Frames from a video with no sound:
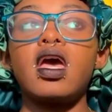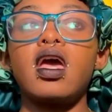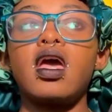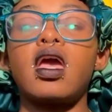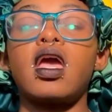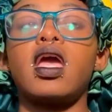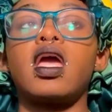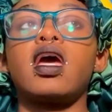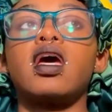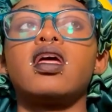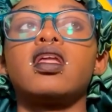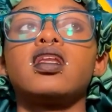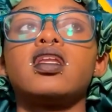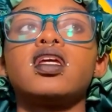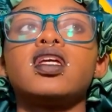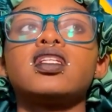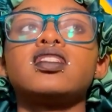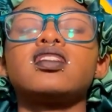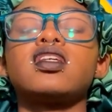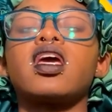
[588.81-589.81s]
and
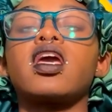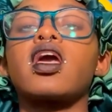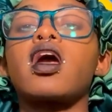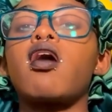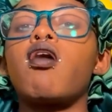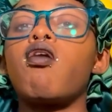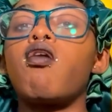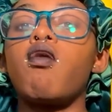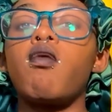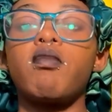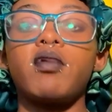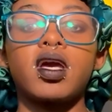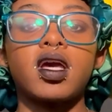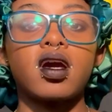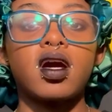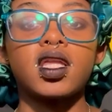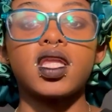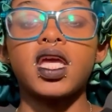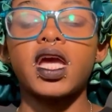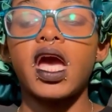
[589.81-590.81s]
it's like, oh my
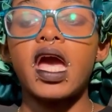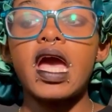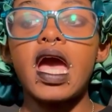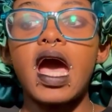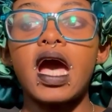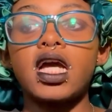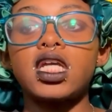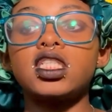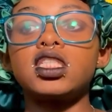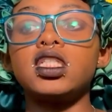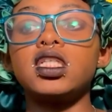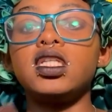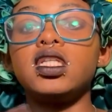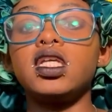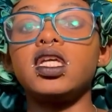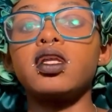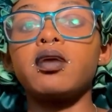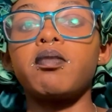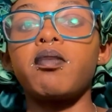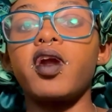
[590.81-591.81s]
god, like I actually
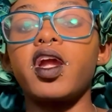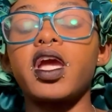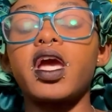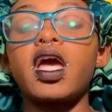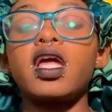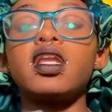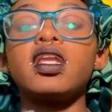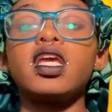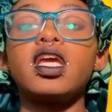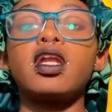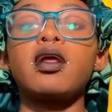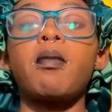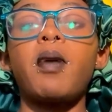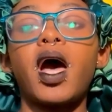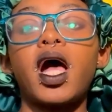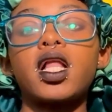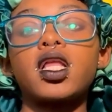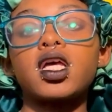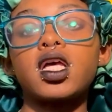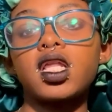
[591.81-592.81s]
need a break, I need a
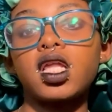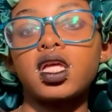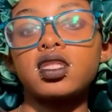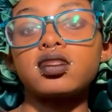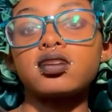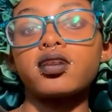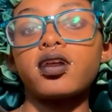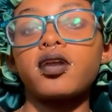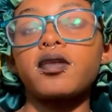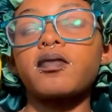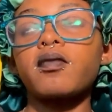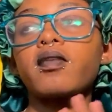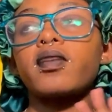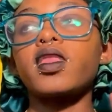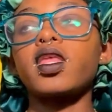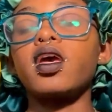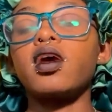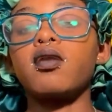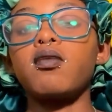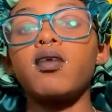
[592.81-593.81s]
palate cleanser
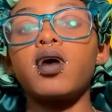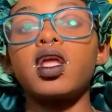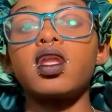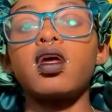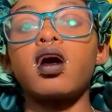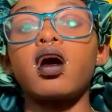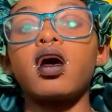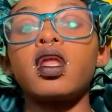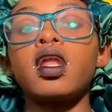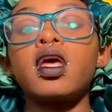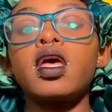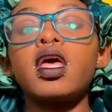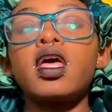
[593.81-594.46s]
and whatnot.